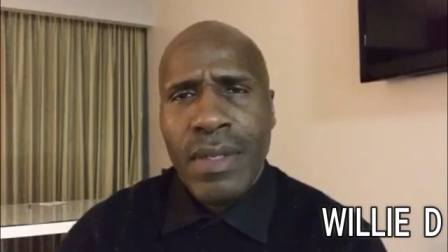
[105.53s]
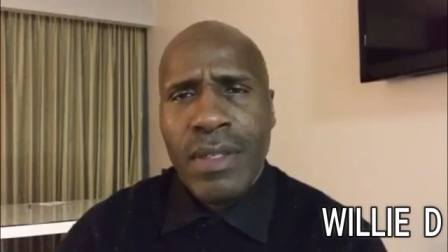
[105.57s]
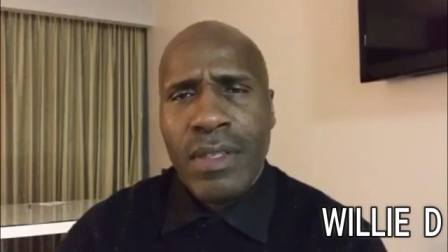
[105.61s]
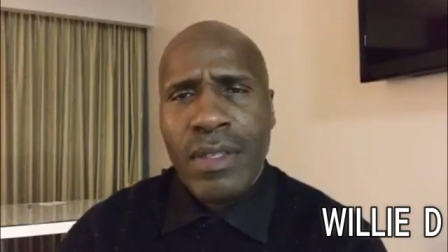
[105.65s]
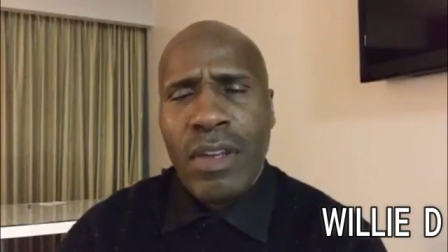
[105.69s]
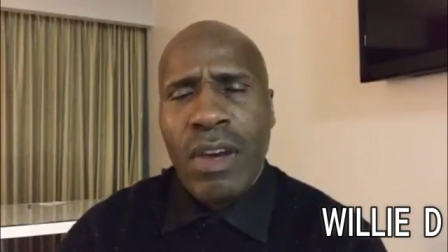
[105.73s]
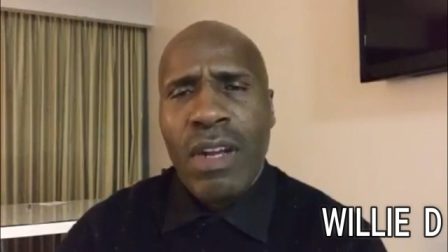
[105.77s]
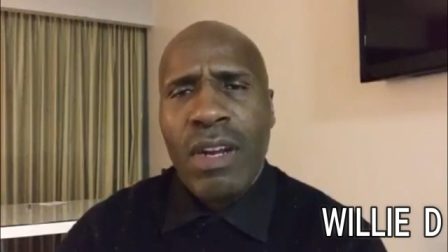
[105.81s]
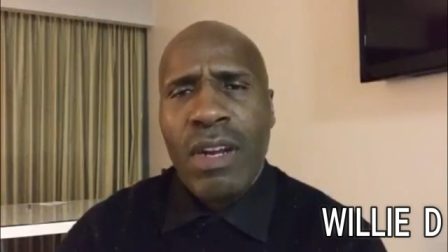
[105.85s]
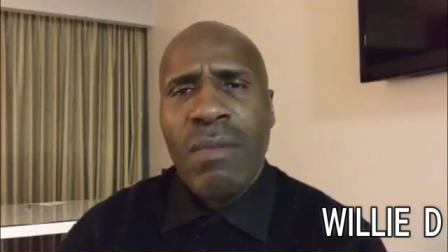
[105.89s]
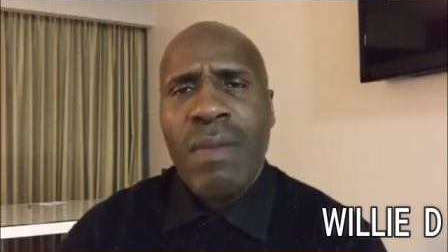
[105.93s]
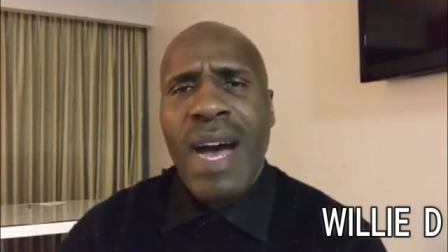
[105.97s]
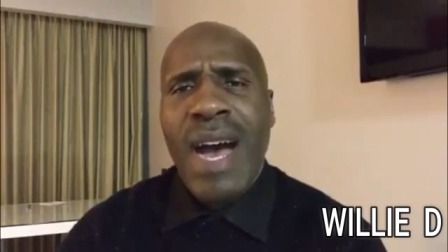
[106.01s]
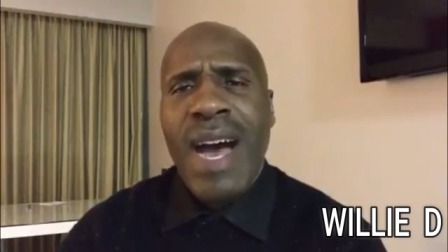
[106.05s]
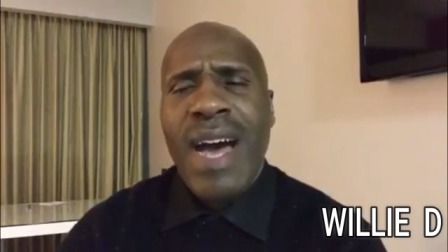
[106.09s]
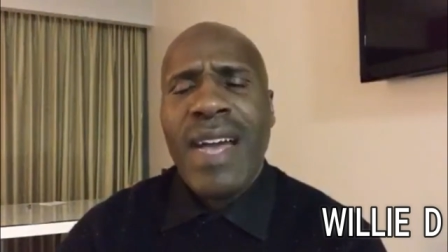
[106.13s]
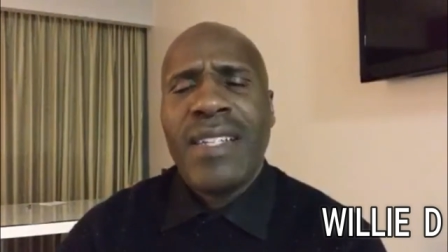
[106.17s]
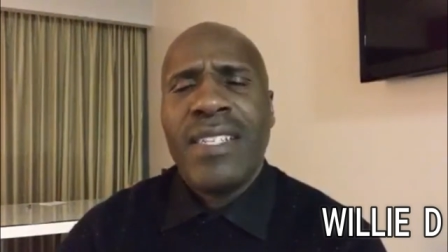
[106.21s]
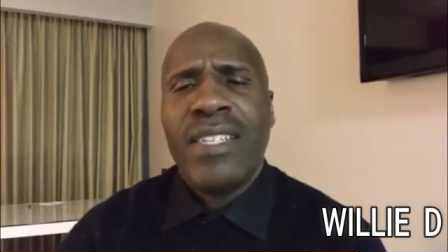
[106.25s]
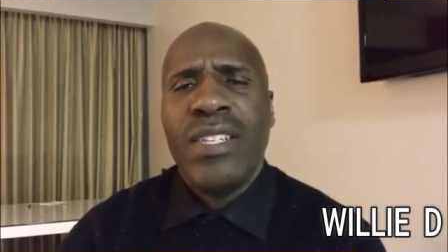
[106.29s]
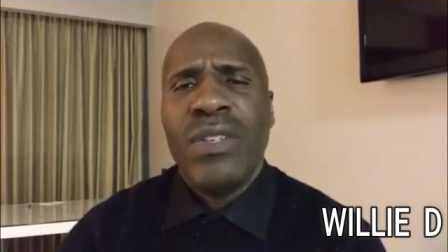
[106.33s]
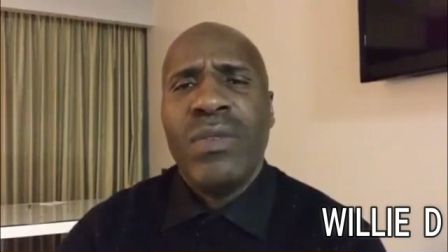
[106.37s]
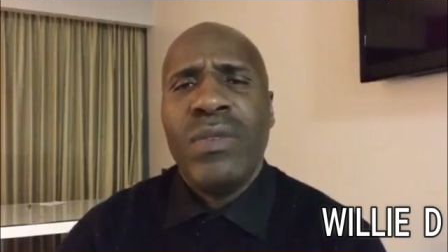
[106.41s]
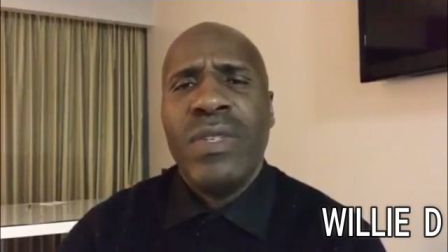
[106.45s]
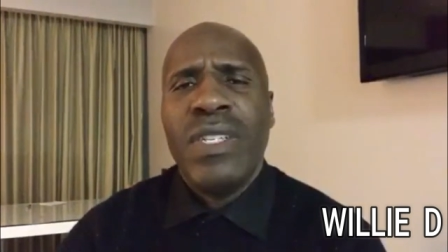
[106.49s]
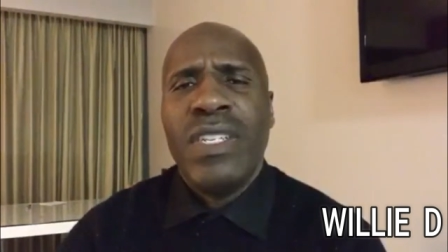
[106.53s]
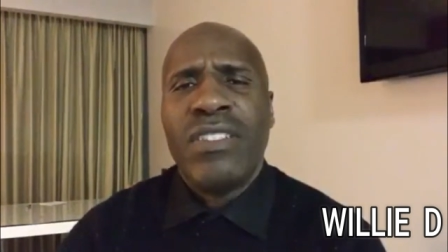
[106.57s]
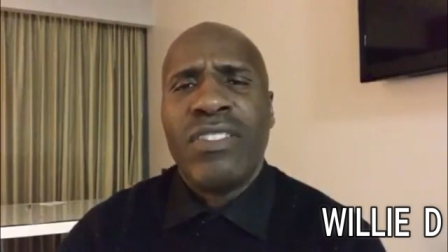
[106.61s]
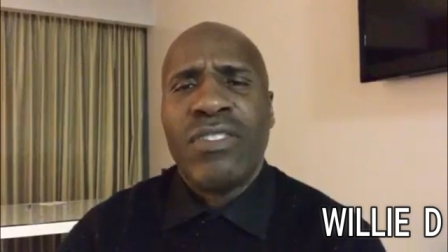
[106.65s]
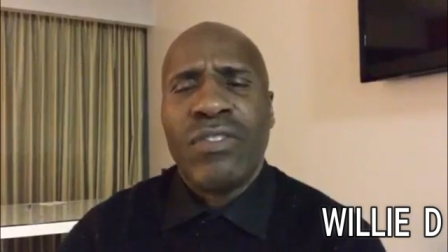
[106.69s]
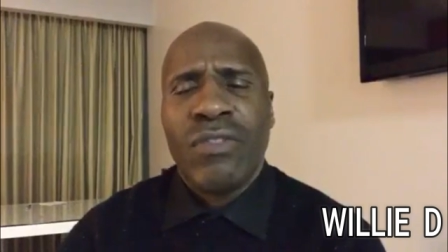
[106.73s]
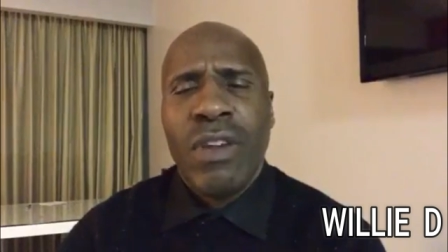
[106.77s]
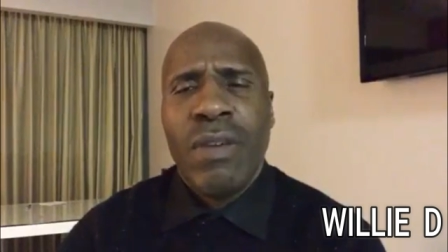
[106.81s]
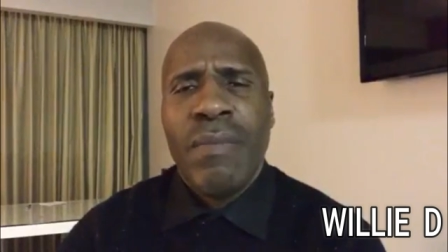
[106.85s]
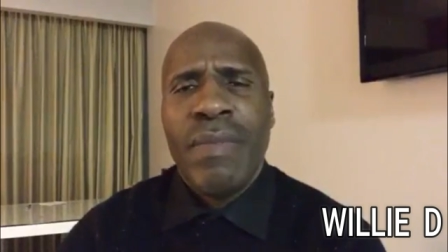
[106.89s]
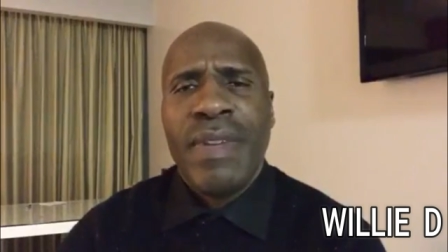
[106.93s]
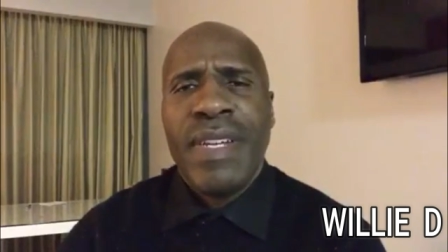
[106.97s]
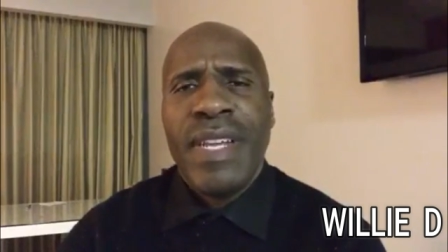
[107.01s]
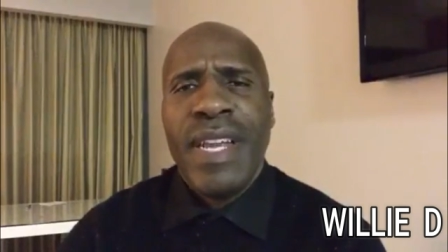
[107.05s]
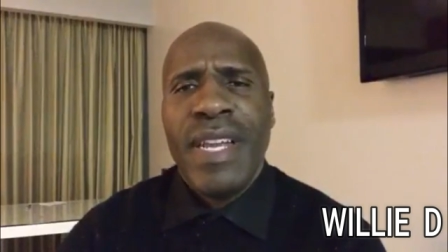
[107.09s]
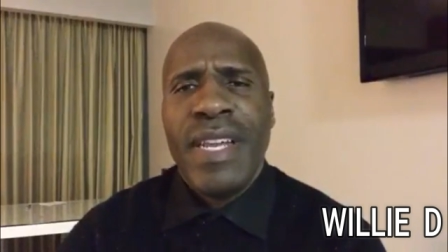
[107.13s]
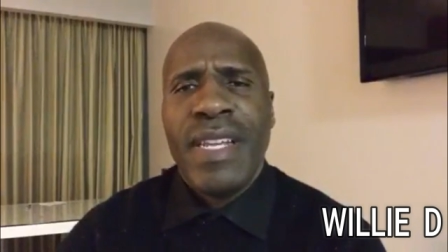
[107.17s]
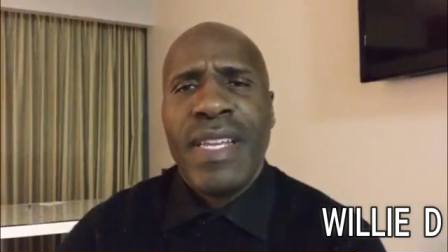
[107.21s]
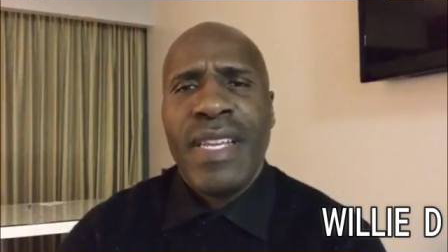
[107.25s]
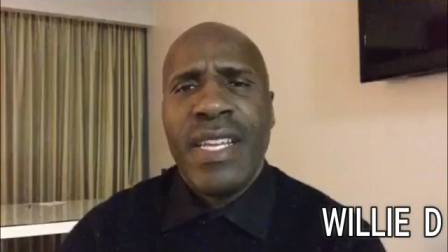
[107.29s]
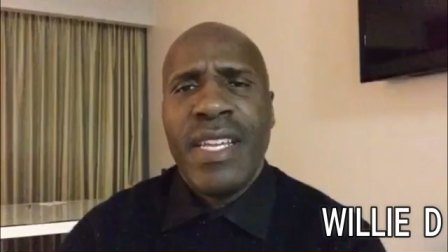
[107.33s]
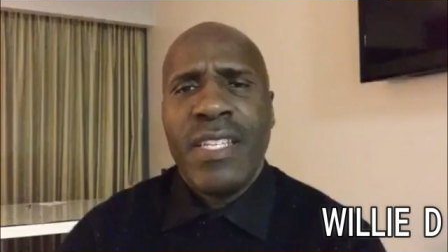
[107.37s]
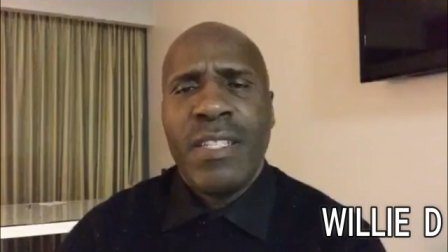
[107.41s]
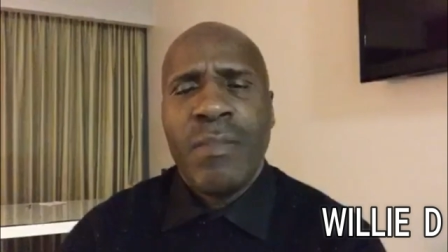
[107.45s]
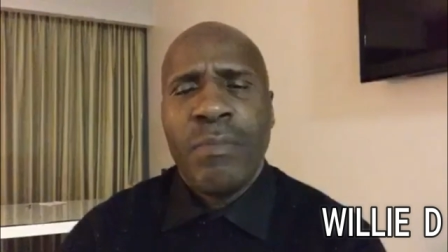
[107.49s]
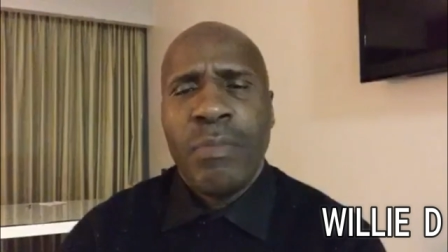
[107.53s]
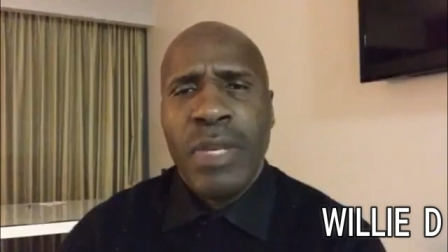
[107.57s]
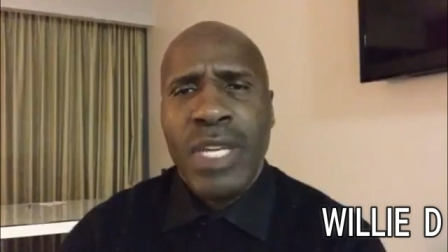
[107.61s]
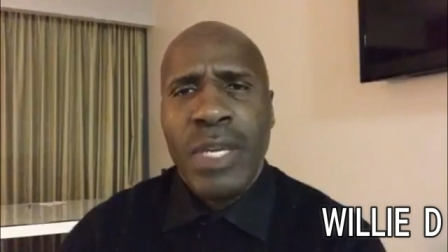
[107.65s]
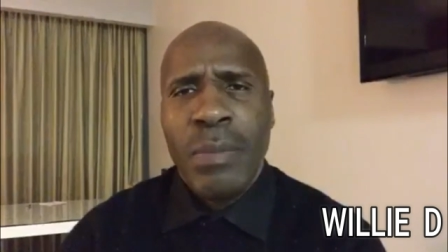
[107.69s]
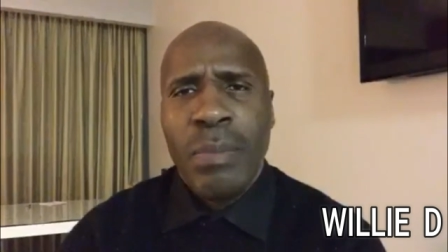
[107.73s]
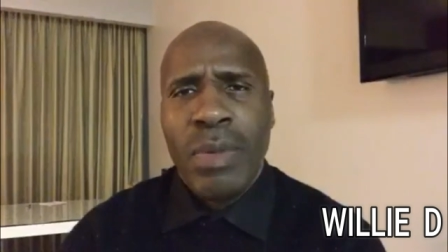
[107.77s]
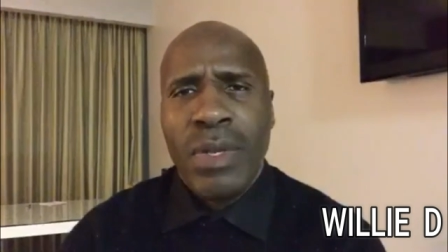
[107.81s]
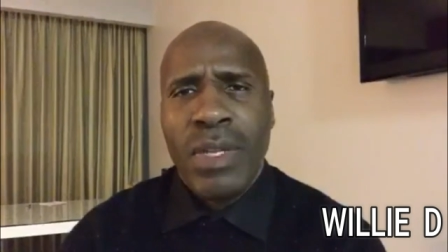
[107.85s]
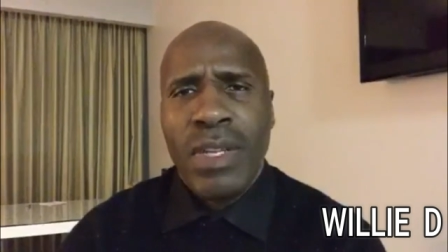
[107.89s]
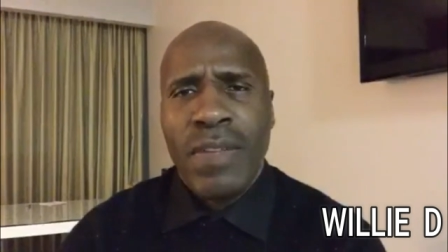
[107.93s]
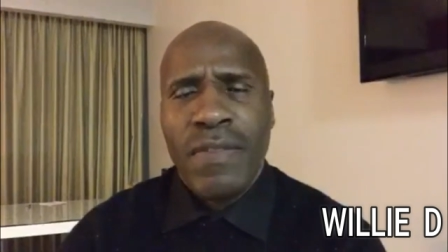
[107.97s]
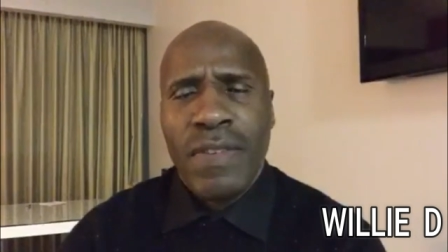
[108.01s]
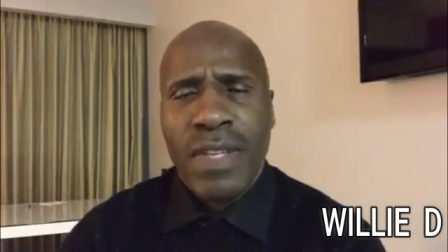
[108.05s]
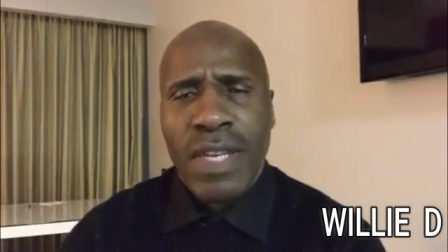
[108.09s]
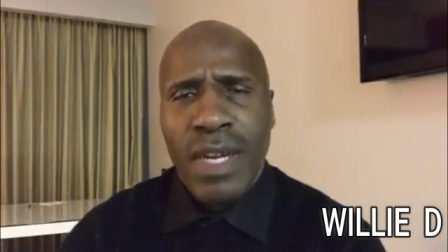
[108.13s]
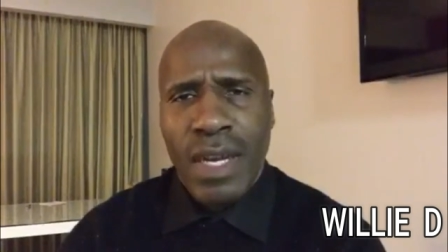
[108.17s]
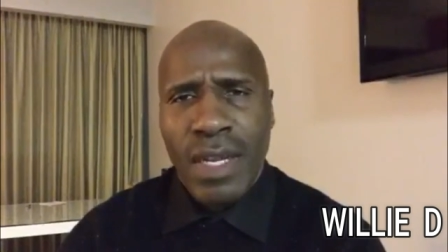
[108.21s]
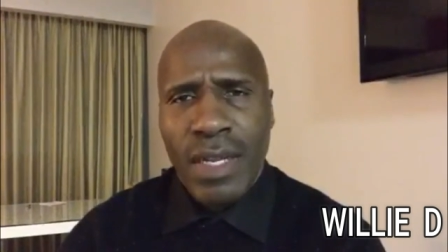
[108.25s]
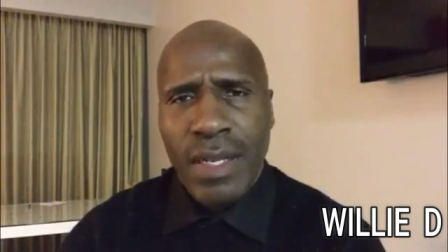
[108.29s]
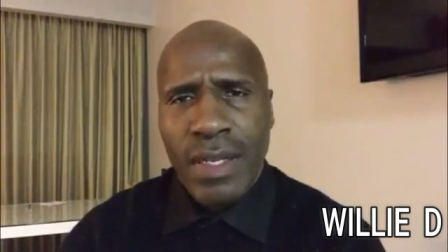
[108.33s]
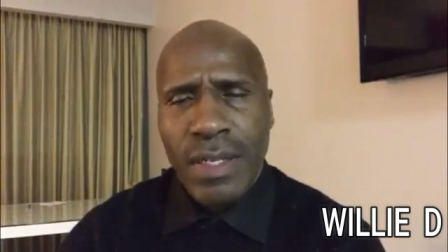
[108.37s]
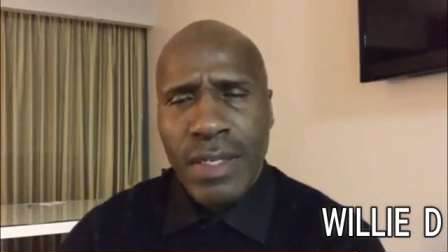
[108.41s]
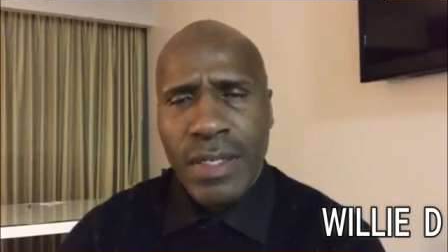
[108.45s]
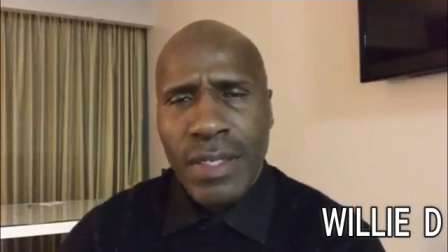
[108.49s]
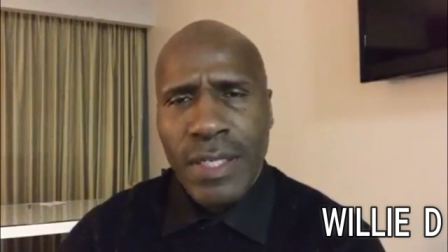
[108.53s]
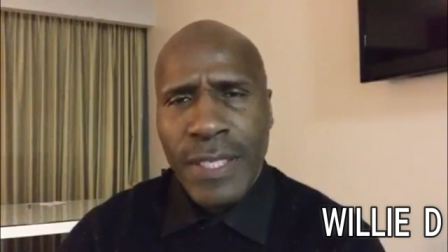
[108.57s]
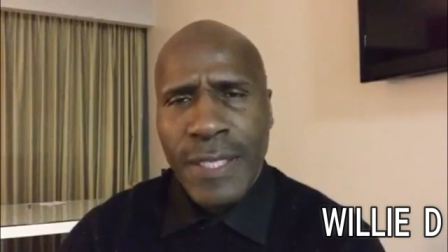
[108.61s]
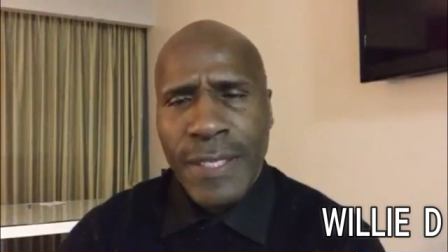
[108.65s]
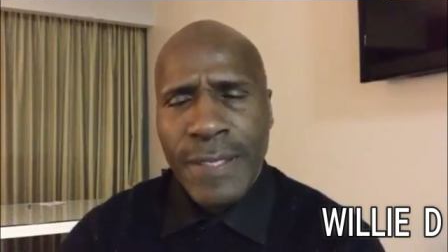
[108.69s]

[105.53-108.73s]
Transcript: taught him how to discriminate against people of color,